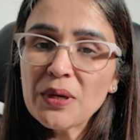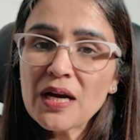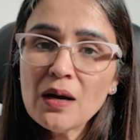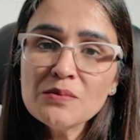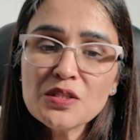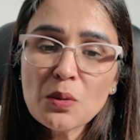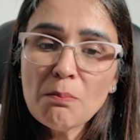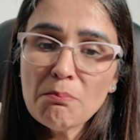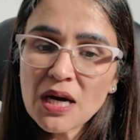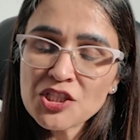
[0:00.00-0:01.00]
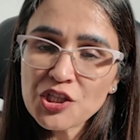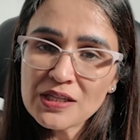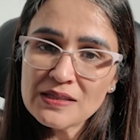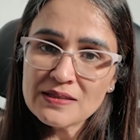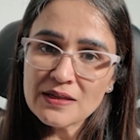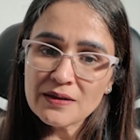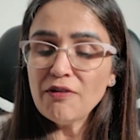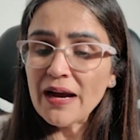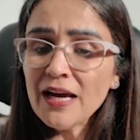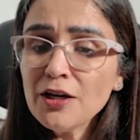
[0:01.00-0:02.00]
becomes much easier. If
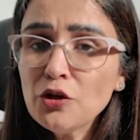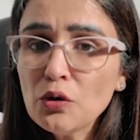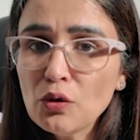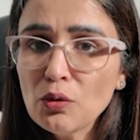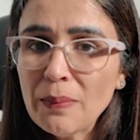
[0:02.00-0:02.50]
I had to go